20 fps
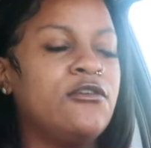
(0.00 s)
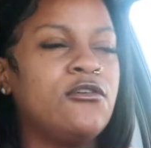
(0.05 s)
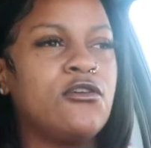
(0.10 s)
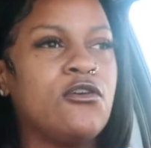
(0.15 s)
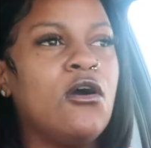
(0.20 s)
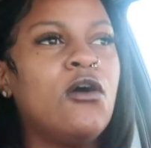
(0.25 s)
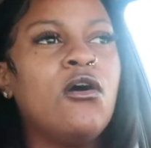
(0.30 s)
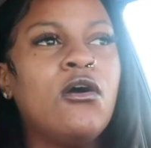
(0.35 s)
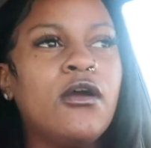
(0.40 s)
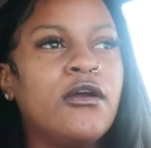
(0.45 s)
her a
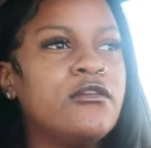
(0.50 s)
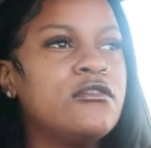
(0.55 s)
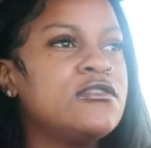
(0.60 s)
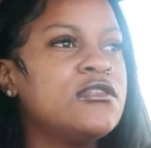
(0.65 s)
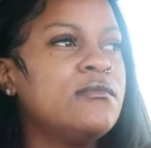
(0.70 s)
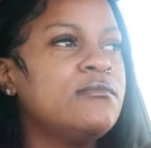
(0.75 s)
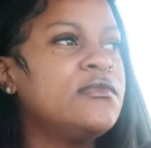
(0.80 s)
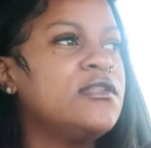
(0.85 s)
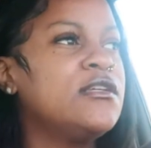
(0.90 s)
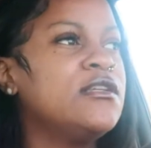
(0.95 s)
card or
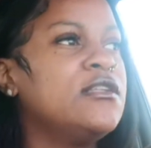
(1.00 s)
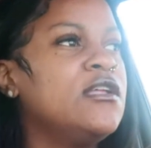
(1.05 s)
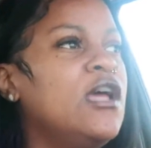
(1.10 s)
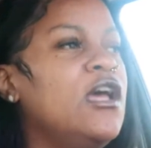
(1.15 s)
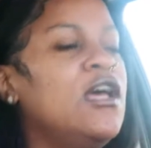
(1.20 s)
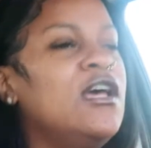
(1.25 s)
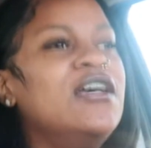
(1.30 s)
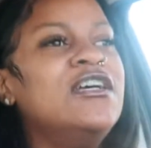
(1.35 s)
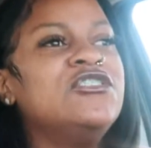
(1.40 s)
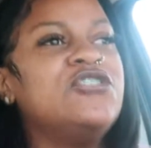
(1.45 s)
something.
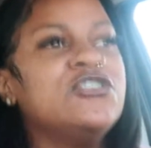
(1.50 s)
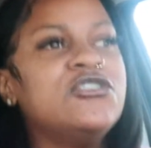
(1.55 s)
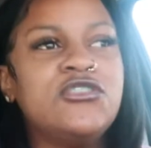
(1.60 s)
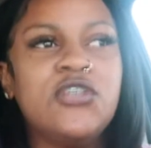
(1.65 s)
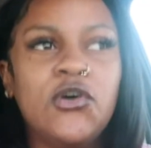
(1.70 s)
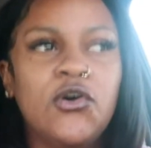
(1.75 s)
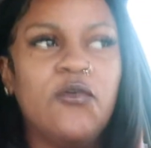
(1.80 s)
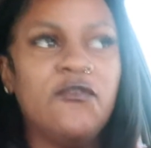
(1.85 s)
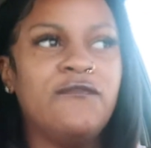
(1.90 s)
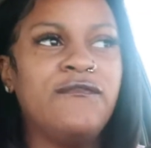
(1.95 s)
Just
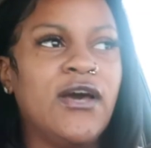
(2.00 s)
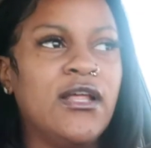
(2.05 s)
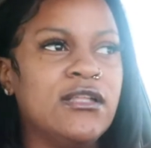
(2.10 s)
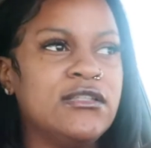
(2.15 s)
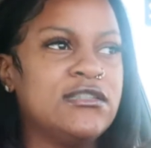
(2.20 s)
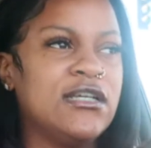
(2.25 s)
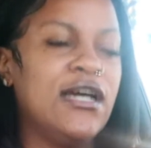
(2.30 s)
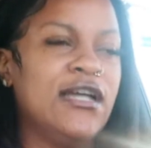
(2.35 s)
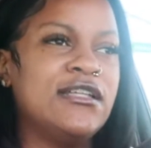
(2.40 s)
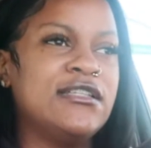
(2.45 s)
so
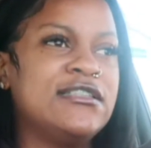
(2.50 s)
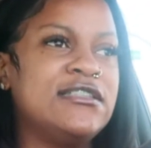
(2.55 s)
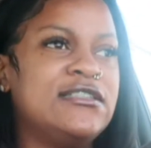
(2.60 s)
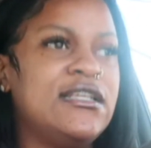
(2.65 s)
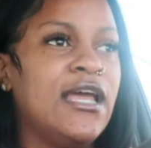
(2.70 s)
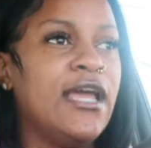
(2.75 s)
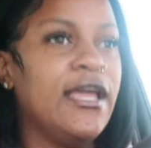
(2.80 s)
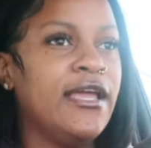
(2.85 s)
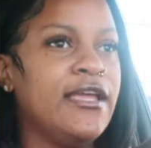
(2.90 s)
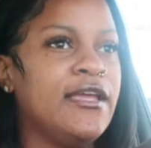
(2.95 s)
Valentine's
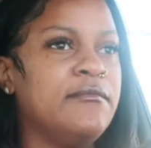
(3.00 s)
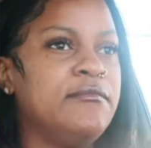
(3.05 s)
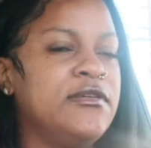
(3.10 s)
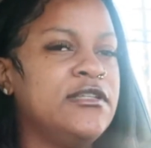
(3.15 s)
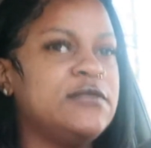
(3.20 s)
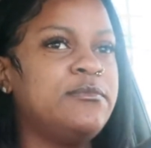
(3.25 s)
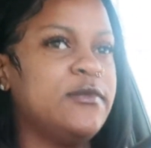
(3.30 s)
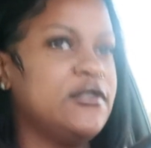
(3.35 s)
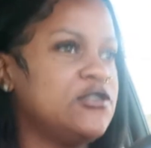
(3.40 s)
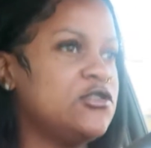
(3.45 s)
Day can be
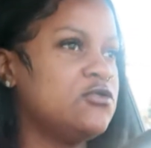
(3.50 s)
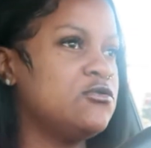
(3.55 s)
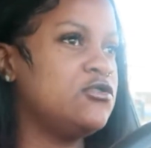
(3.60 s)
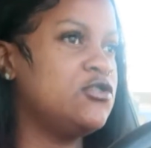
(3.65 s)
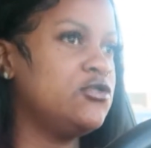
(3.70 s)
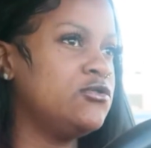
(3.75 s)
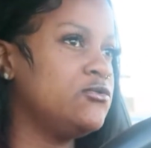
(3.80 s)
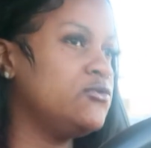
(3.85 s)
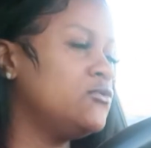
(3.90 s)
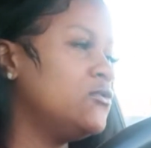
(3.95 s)
special
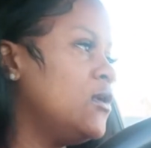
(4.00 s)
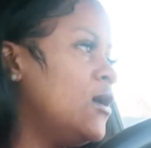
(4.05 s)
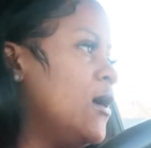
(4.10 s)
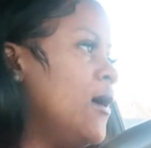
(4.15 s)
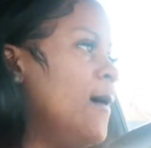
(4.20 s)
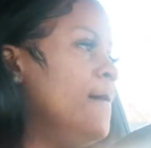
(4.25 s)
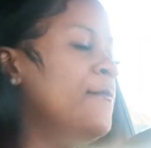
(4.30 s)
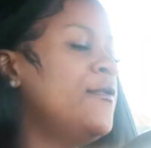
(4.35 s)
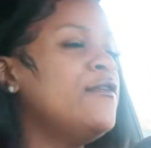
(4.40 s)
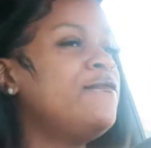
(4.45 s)
too.
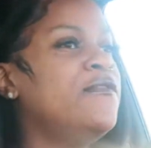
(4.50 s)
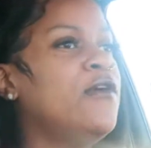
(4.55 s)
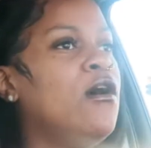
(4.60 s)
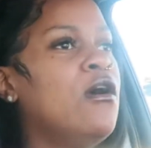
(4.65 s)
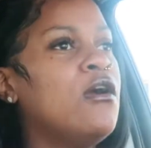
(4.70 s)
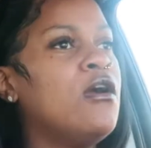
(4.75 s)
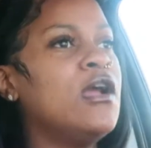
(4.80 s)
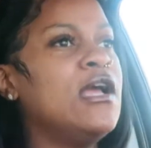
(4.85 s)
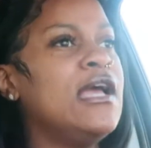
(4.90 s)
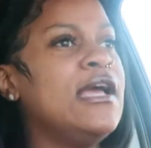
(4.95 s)
But
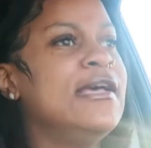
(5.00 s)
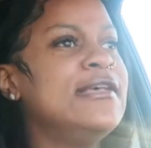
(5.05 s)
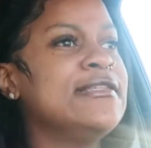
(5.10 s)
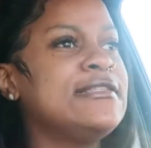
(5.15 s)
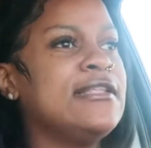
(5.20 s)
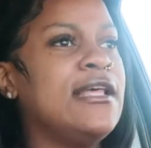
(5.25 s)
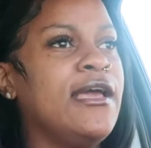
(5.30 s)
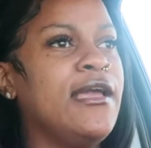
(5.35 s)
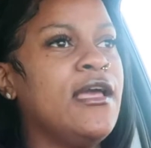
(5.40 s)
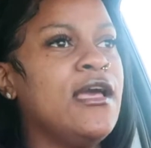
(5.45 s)
far as
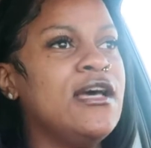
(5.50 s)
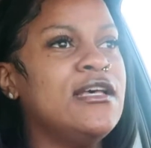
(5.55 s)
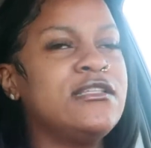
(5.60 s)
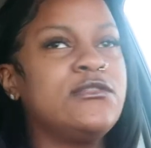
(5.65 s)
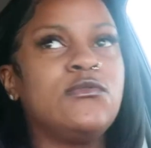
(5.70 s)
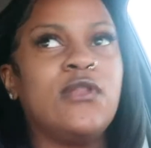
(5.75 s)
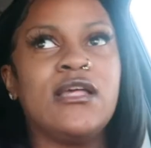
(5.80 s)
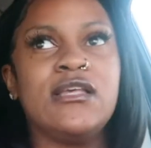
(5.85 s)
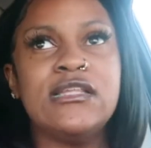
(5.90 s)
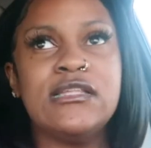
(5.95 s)
like us
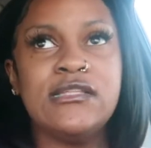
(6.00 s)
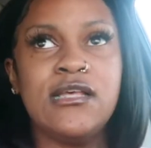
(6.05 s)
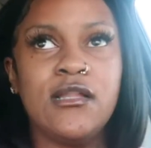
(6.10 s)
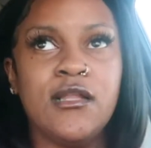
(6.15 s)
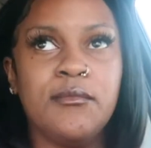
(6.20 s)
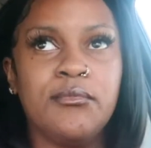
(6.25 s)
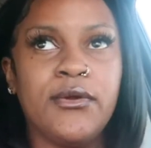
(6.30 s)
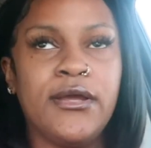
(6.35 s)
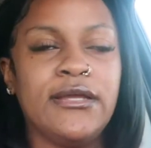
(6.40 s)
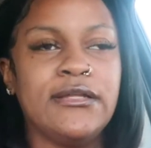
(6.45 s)
like
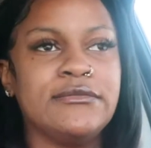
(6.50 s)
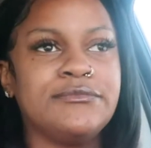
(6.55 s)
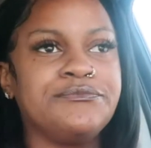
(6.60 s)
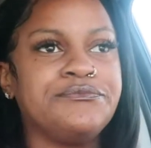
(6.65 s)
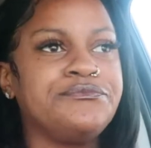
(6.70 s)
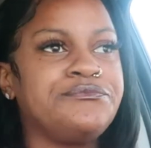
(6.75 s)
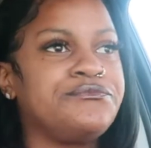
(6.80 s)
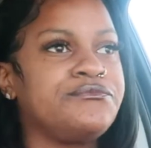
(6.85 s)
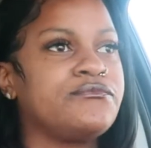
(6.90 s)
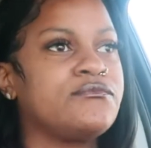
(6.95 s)

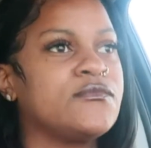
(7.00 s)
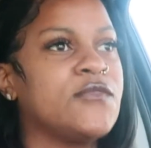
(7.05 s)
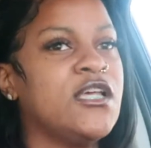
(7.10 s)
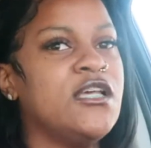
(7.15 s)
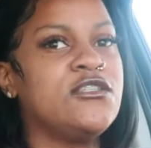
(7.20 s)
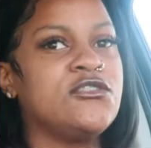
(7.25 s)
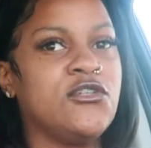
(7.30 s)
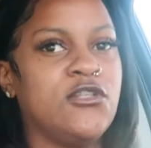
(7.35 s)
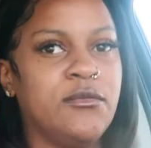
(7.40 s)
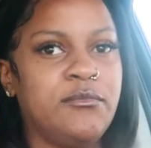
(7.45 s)
celebrating,
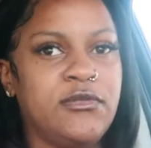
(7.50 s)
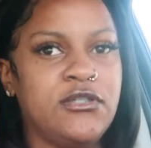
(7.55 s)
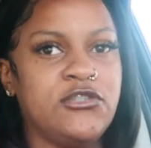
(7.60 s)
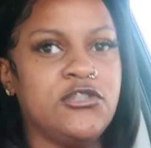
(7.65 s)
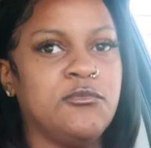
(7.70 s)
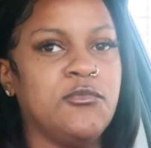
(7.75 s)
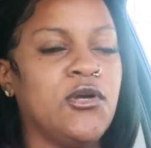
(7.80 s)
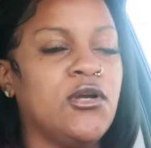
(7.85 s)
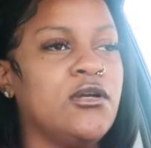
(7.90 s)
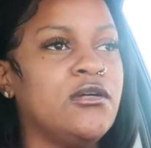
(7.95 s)
it's gonna be
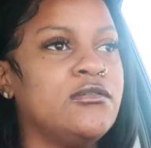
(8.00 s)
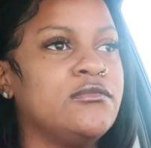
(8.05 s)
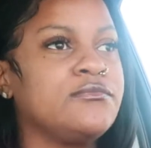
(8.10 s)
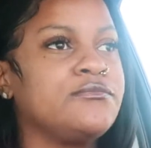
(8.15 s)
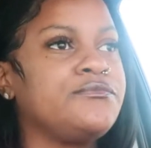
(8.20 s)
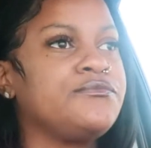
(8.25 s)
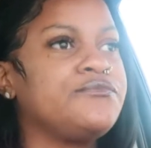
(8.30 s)
tomorrow.